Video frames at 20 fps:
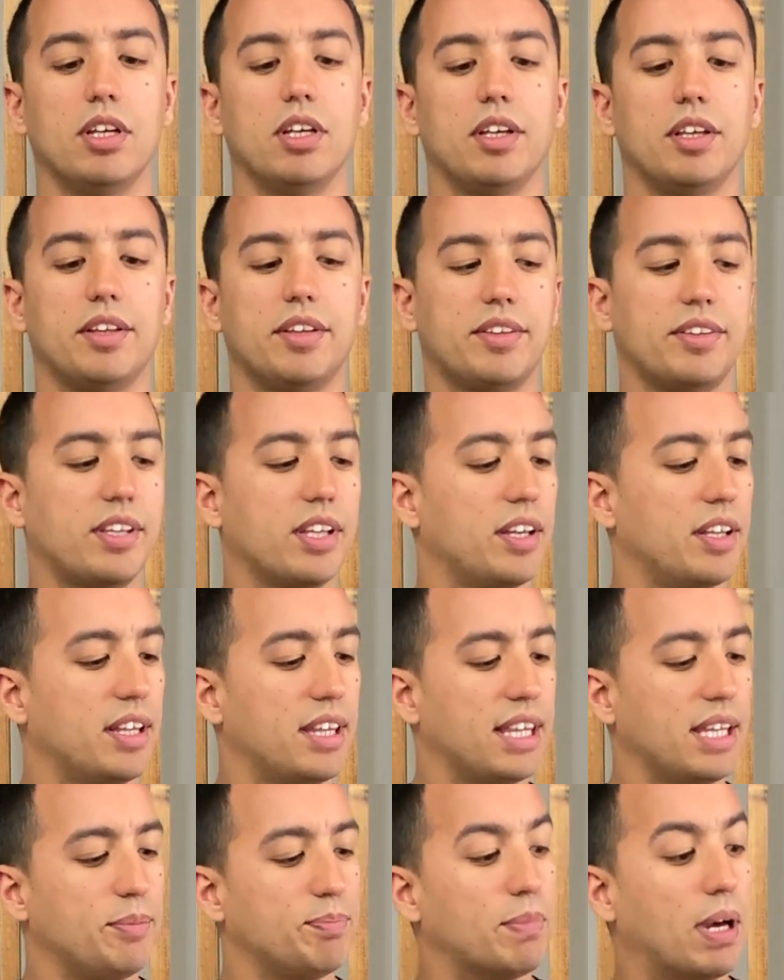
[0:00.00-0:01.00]
So
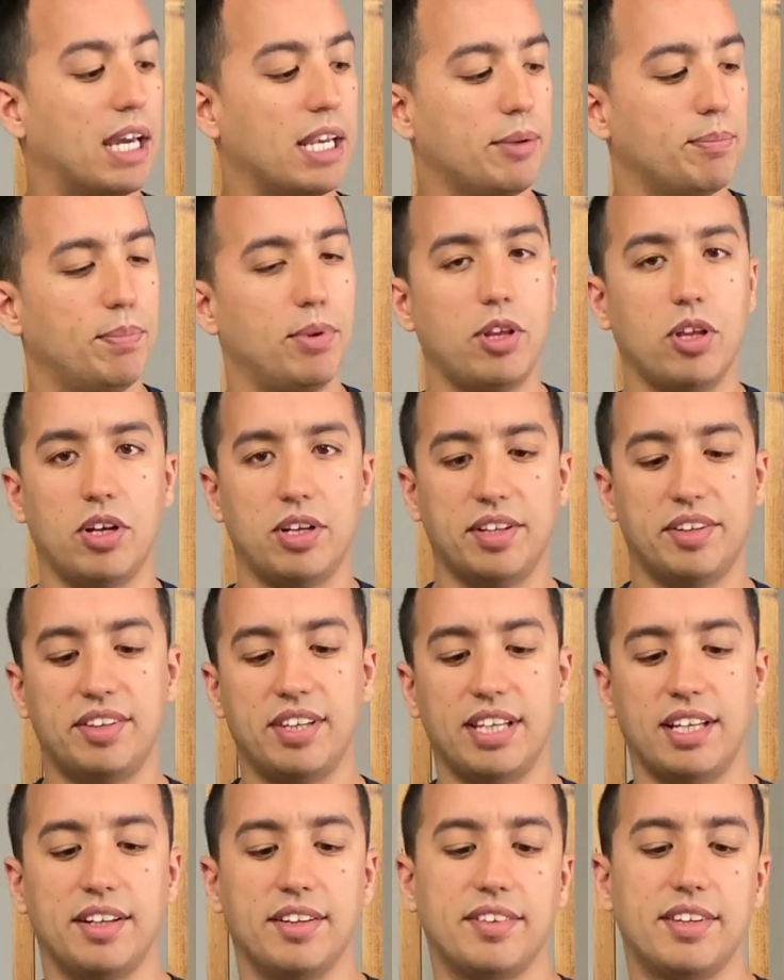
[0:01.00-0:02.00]
the main plant
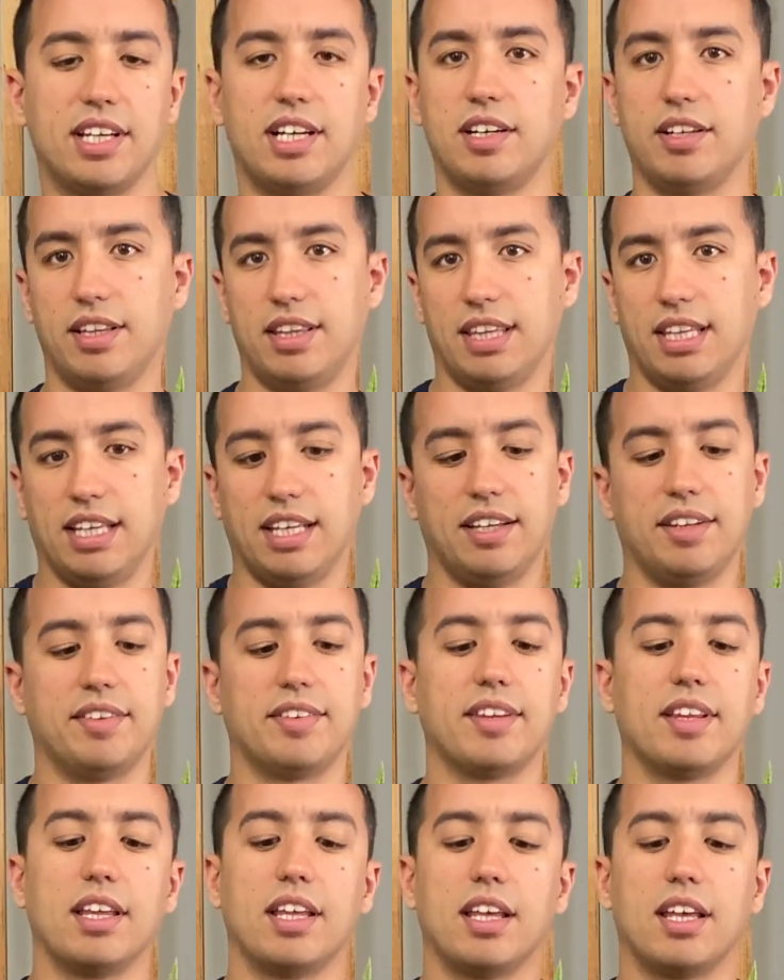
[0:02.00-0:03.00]
sends out
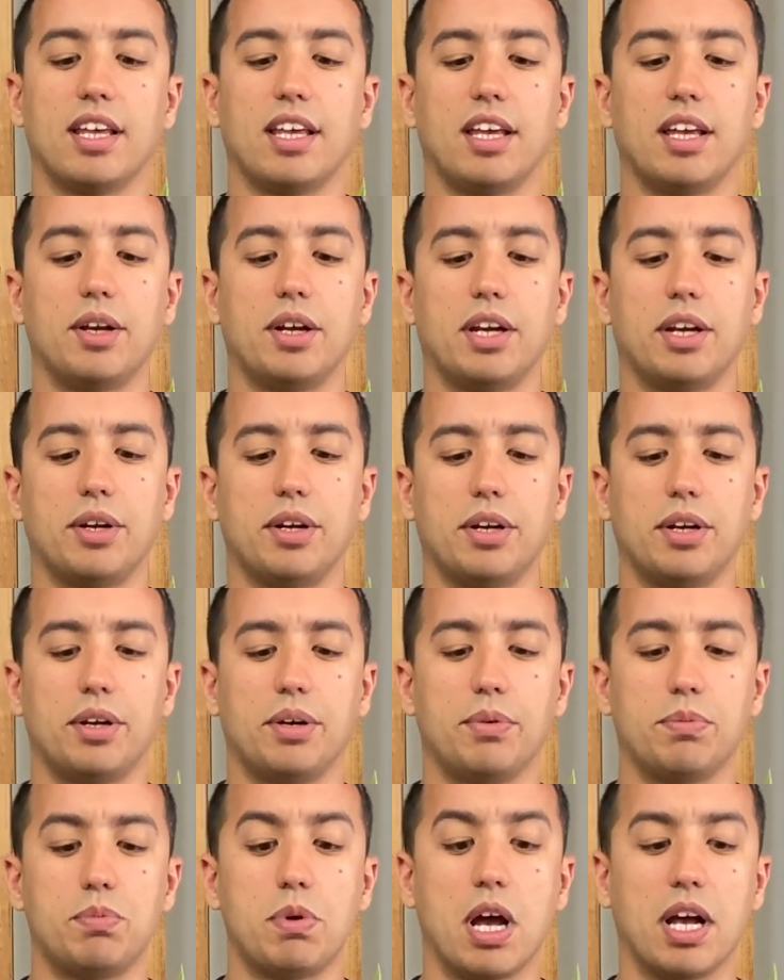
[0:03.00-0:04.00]
these
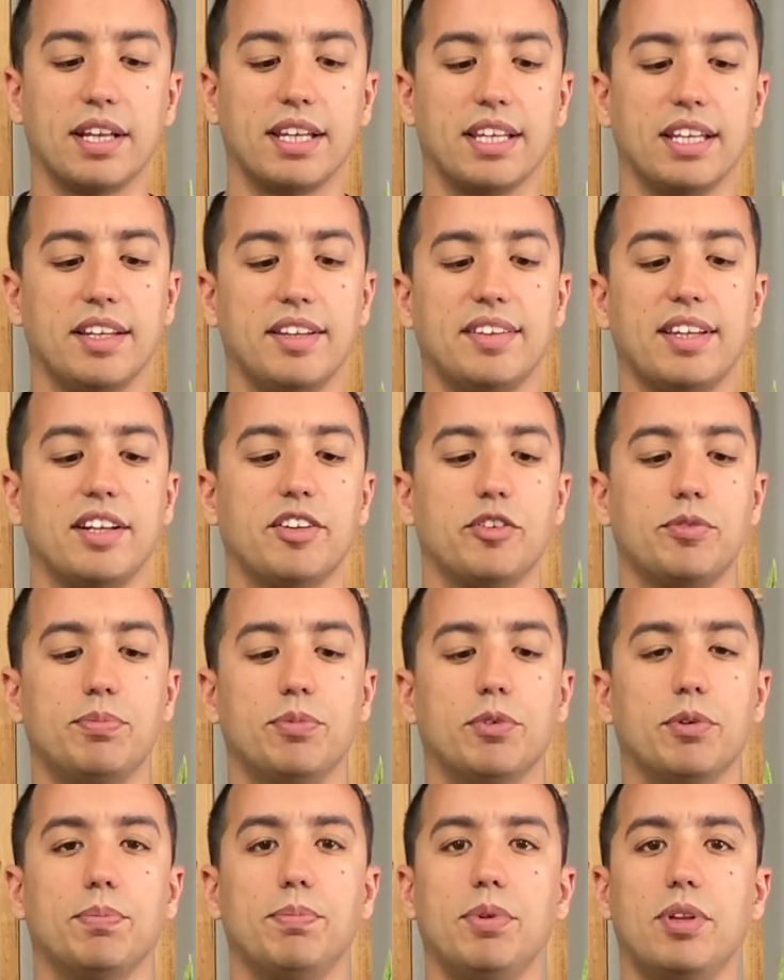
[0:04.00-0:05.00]
runners and
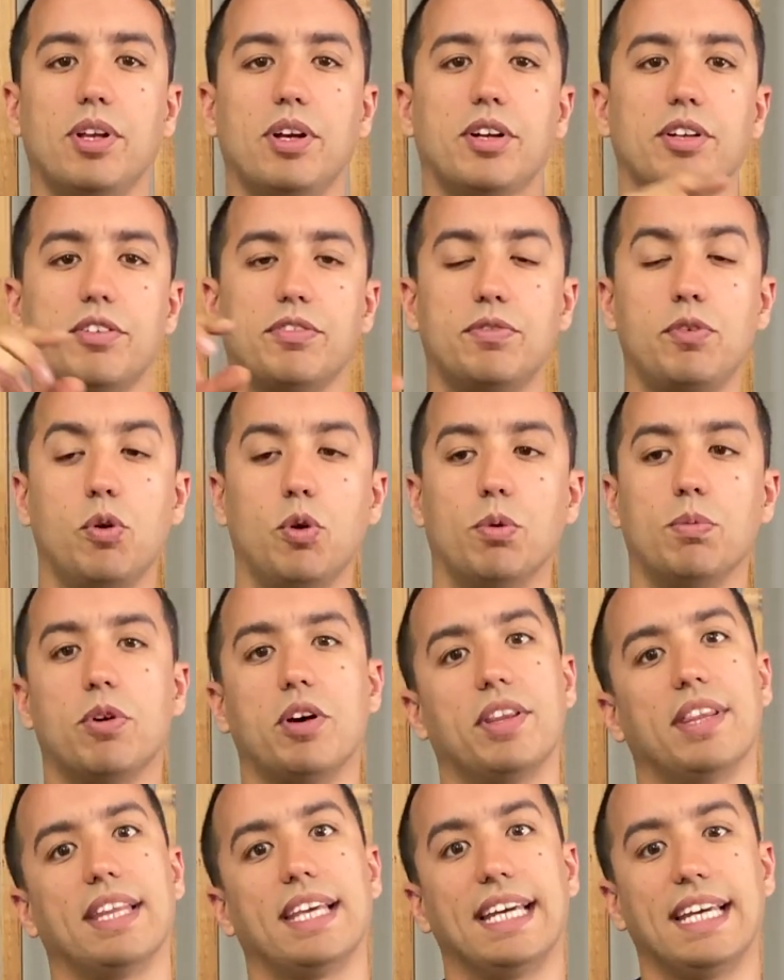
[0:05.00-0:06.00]
small plants form
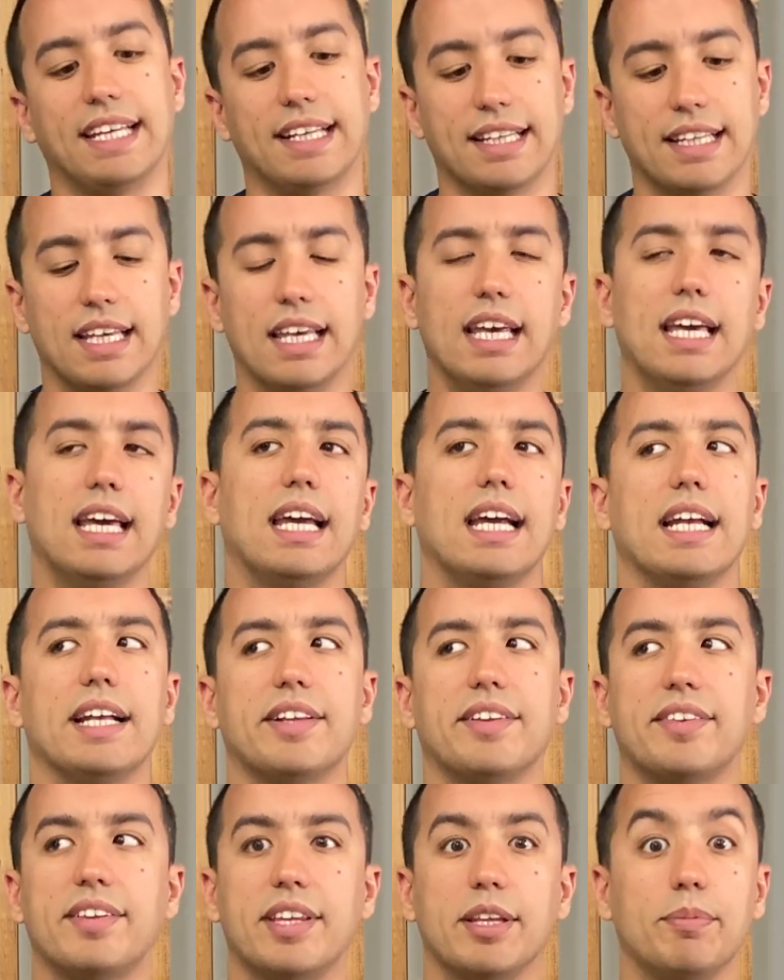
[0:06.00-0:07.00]
on the end.
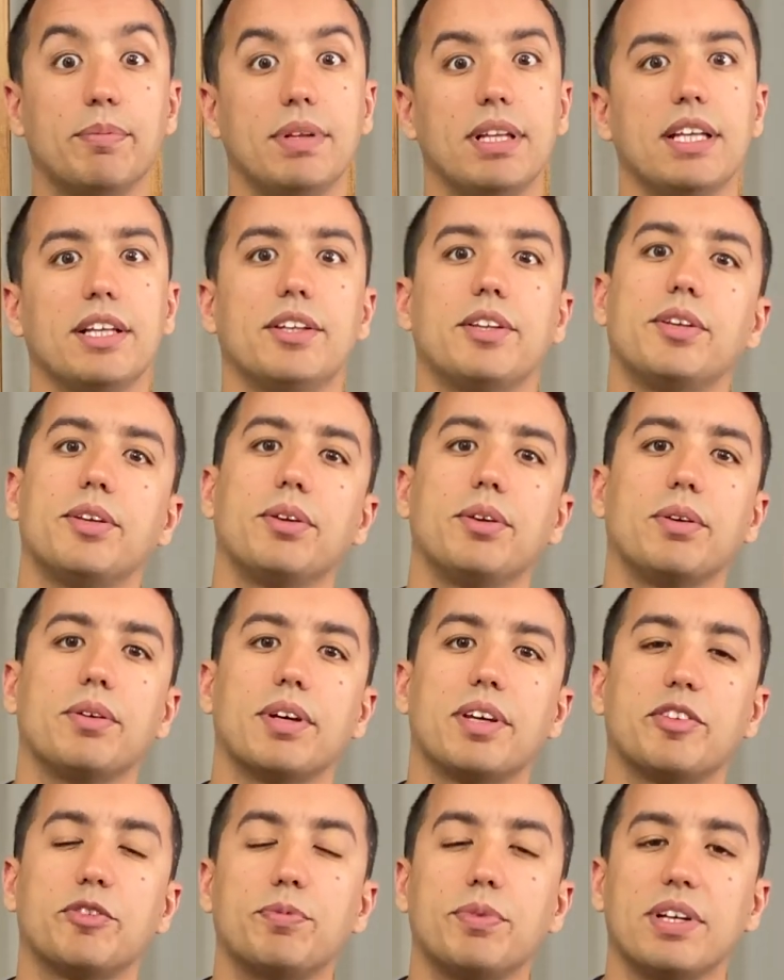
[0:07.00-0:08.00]
It's similar
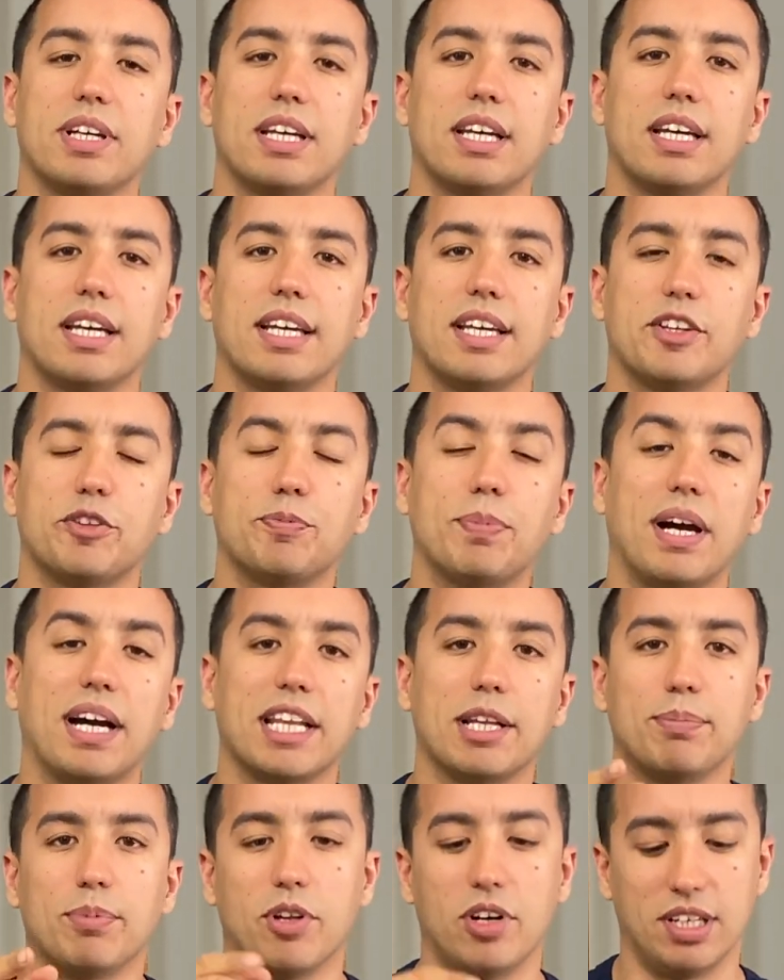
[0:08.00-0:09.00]
to a
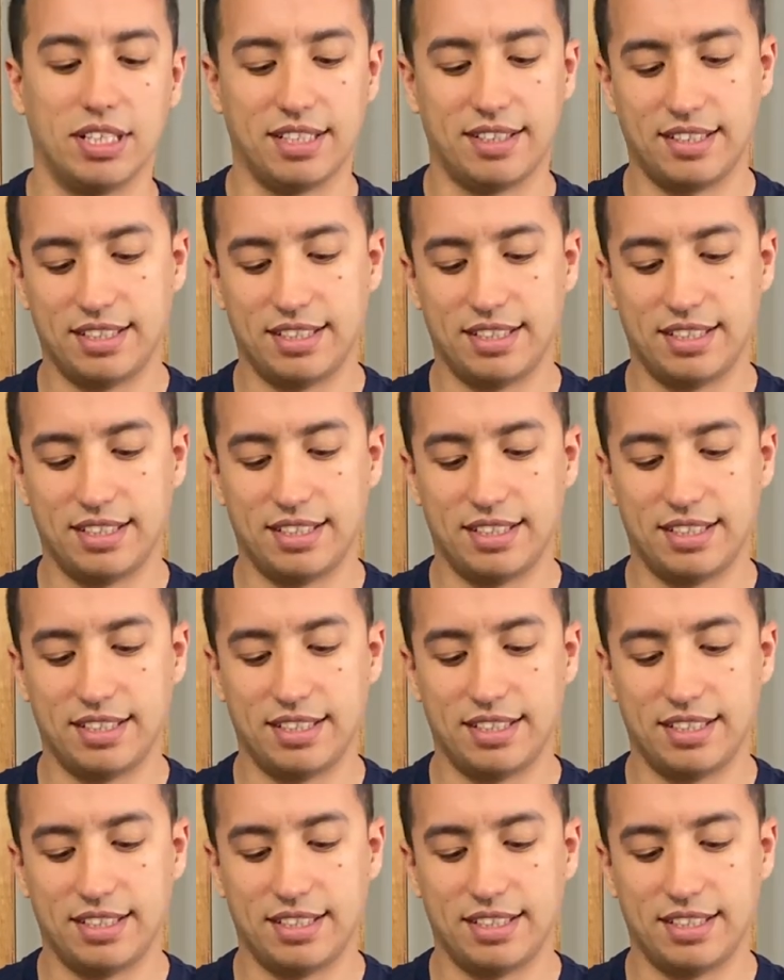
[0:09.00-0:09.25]
spider plant.